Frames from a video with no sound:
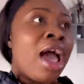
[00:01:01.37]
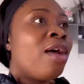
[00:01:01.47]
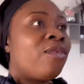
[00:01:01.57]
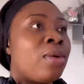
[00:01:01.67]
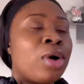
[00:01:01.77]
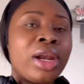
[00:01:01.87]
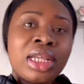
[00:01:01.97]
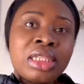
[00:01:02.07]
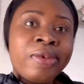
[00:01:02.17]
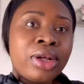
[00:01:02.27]
From
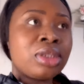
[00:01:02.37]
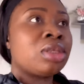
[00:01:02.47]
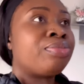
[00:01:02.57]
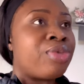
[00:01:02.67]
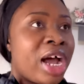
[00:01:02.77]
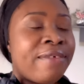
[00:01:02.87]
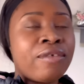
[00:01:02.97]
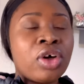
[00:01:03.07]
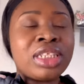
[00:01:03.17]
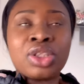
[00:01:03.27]
Huddersfield to
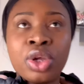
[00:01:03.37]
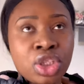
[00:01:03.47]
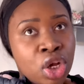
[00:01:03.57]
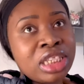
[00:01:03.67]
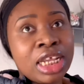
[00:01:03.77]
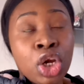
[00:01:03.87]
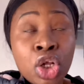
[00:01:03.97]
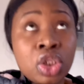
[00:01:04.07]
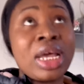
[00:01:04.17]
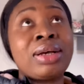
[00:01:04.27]
Bradford is going to cost a lot.
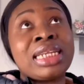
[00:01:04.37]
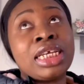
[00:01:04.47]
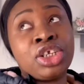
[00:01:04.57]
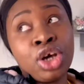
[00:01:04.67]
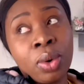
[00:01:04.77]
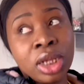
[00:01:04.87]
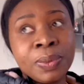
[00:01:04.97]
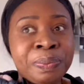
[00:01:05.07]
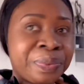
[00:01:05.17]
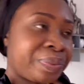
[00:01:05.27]
So I was like, you know what,
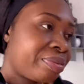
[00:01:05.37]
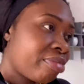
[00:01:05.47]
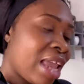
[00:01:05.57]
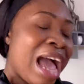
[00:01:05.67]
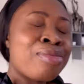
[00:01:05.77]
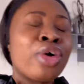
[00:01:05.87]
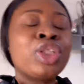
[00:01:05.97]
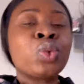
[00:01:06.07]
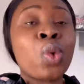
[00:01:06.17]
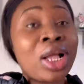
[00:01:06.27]
I'm going to
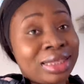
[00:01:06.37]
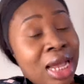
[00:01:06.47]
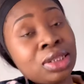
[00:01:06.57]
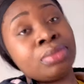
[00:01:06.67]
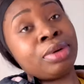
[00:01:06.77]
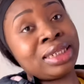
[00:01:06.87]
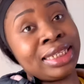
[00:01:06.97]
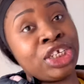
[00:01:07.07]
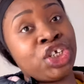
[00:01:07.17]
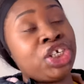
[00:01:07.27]
walk down to bus
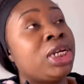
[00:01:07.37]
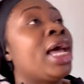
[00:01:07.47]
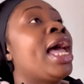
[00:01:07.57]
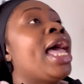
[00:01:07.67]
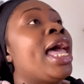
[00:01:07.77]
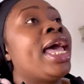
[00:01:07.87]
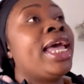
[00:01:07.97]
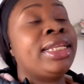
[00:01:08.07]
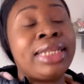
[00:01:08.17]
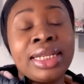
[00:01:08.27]
station
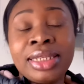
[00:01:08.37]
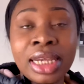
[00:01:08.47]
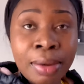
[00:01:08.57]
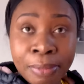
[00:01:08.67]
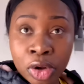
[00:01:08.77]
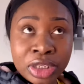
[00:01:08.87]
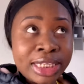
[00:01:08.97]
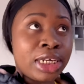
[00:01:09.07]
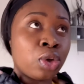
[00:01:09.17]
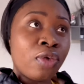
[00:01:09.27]
and then take a bus
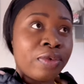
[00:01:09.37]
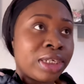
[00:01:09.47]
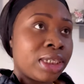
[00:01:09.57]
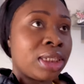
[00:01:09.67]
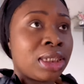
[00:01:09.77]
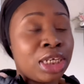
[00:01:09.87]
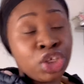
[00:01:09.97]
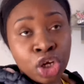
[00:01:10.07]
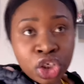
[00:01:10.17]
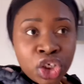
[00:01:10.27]
and go for this
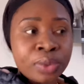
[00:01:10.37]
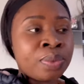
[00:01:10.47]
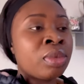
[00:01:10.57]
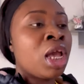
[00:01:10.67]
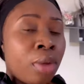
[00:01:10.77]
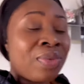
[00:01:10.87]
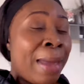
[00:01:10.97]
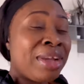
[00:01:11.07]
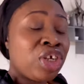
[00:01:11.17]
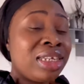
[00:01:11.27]
induction. I
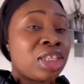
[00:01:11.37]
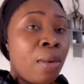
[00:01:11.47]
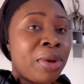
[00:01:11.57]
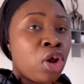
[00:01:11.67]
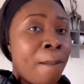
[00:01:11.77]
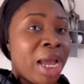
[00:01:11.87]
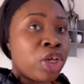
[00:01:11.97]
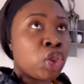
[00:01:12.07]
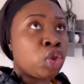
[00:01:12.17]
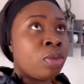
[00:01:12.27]
mentioned this company on my YouTube.